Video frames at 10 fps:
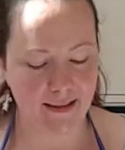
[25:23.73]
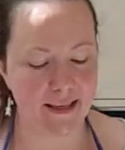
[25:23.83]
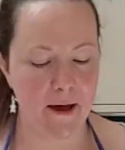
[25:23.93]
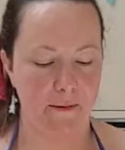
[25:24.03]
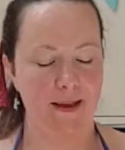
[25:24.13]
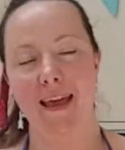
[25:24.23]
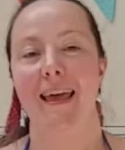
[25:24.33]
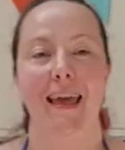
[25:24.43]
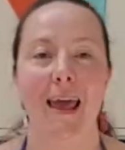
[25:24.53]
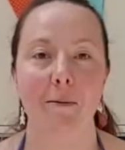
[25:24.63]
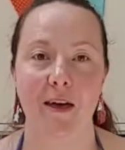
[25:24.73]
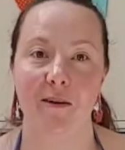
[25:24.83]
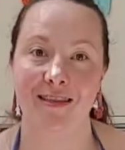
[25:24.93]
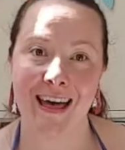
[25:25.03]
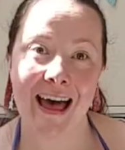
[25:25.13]
So here we
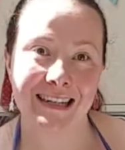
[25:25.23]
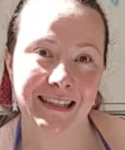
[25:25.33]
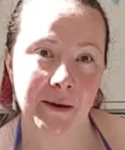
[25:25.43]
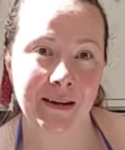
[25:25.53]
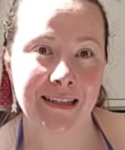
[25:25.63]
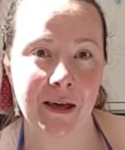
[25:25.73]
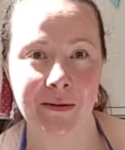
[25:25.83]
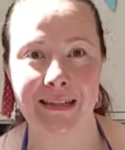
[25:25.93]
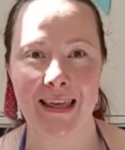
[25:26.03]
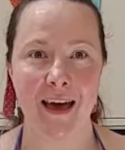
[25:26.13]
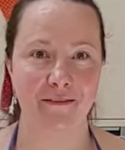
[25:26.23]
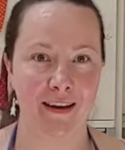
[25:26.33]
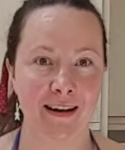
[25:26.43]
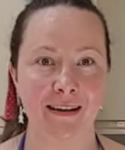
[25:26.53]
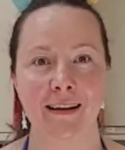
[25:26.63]
go. That is going to go into the
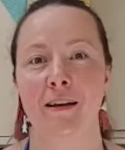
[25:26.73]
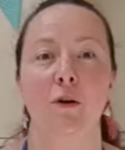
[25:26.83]
oven